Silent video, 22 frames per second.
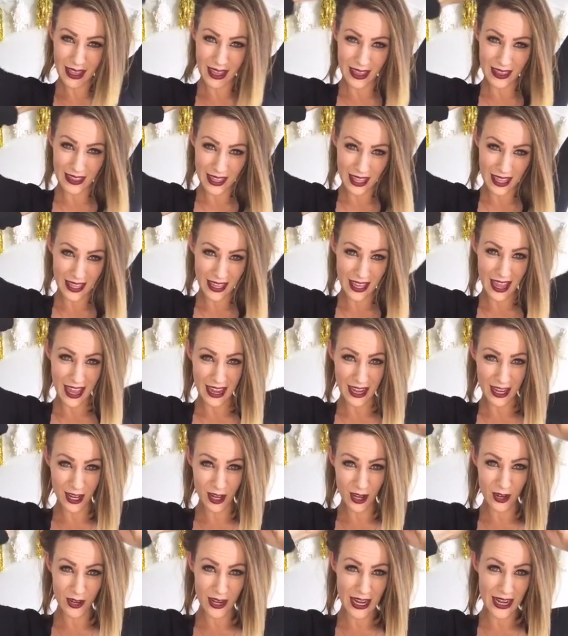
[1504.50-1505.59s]
and like kind of
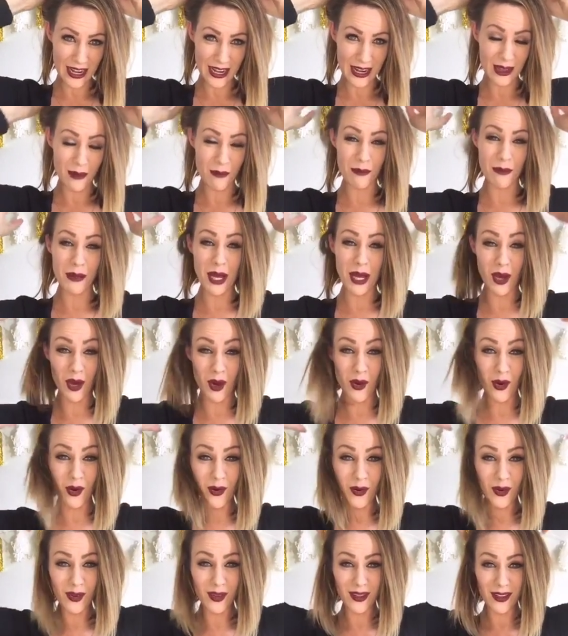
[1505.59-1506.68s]
created a
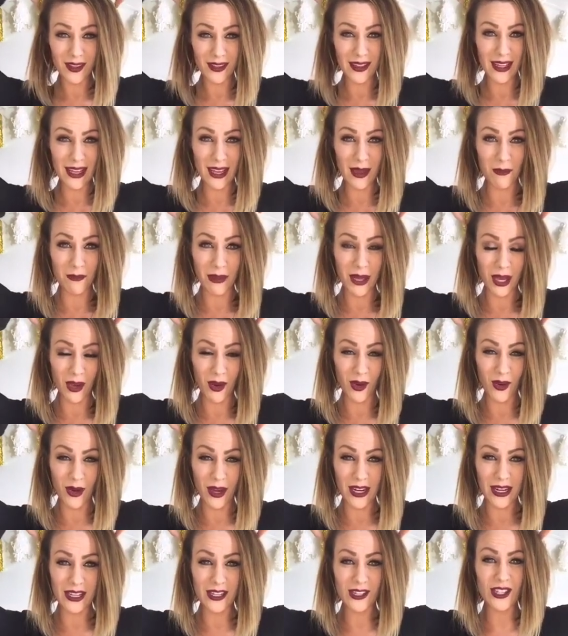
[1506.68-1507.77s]
bow, like a bow
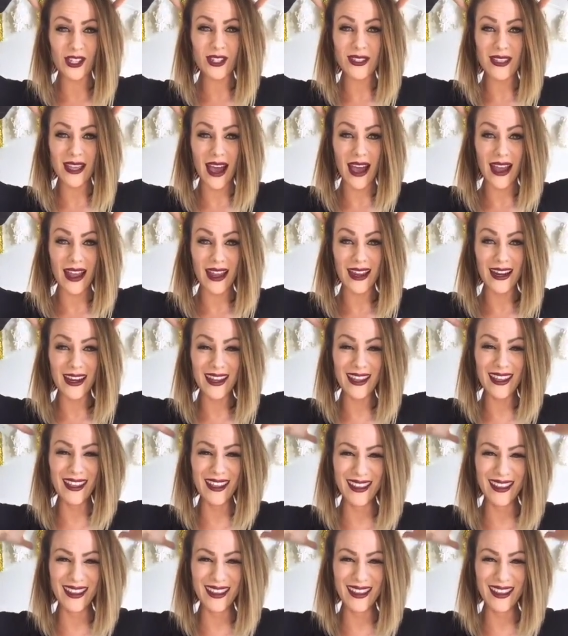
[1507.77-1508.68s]
on each side.